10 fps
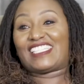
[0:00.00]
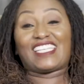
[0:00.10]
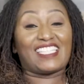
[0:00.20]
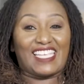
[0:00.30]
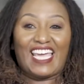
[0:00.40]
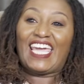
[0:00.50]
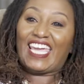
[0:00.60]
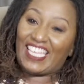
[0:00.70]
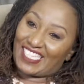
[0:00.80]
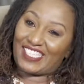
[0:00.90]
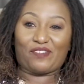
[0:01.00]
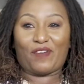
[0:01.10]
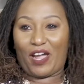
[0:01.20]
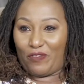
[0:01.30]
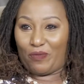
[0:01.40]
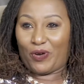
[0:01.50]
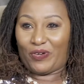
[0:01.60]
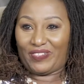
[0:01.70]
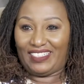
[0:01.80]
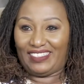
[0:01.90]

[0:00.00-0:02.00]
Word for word: It's, no. it's it's a survival mode.